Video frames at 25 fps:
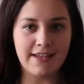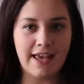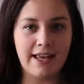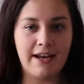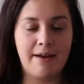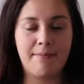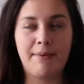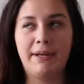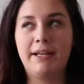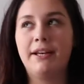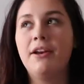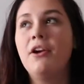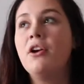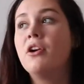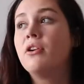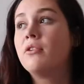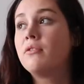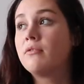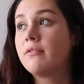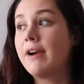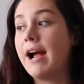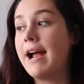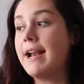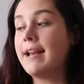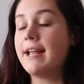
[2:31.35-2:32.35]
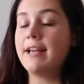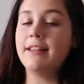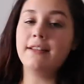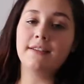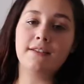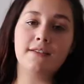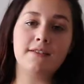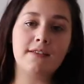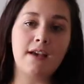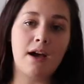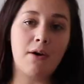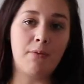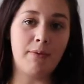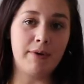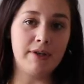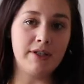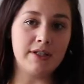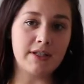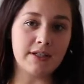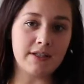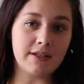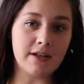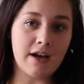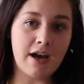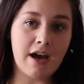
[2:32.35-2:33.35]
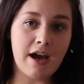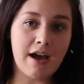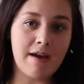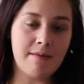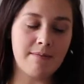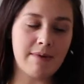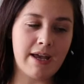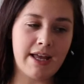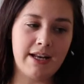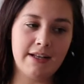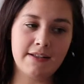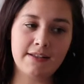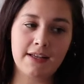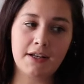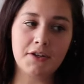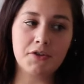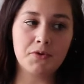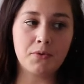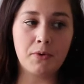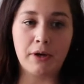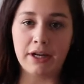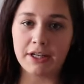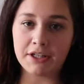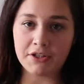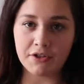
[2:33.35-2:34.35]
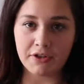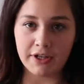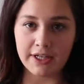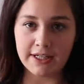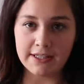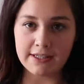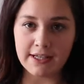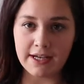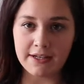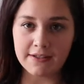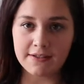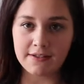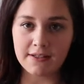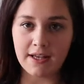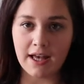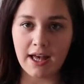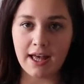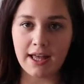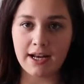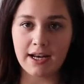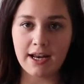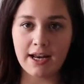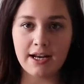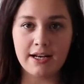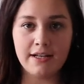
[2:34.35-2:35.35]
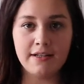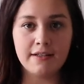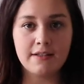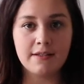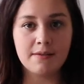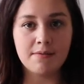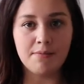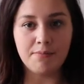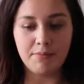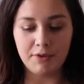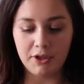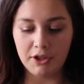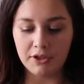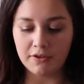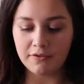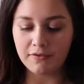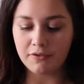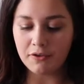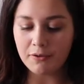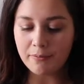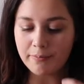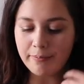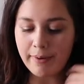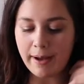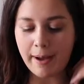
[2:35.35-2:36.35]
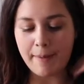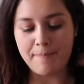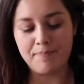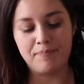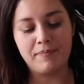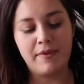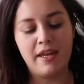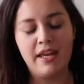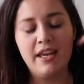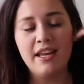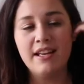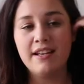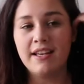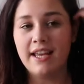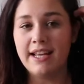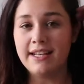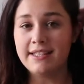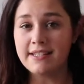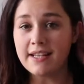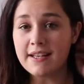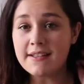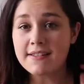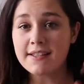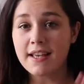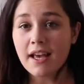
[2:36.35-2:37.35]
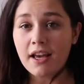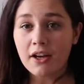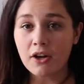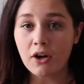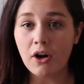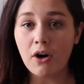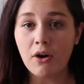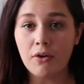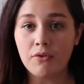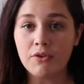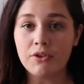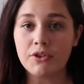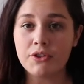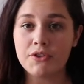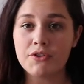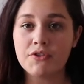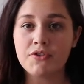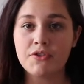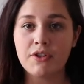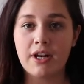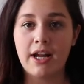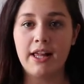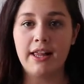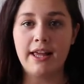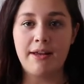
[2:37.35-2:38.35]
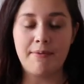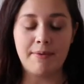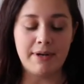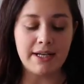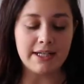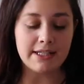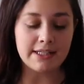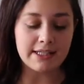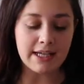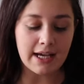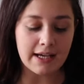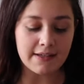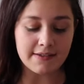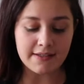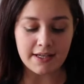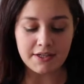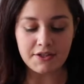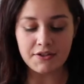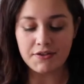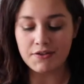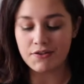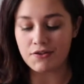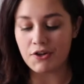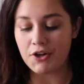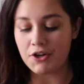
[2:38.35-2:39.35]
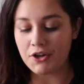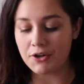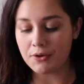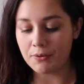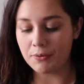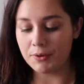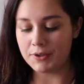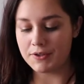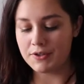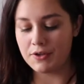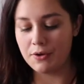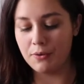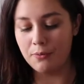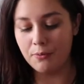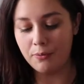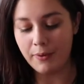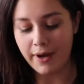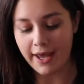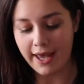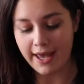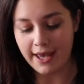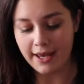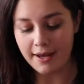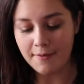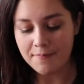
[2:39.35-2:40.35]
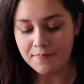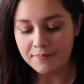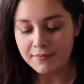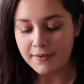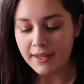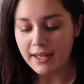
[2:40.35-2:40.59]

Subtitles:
And I mean, right now this is our winter time and it's like 20 degrees outside and it's beautiful, but it does get cold in Australia, and when it does, I just don't know what to wear.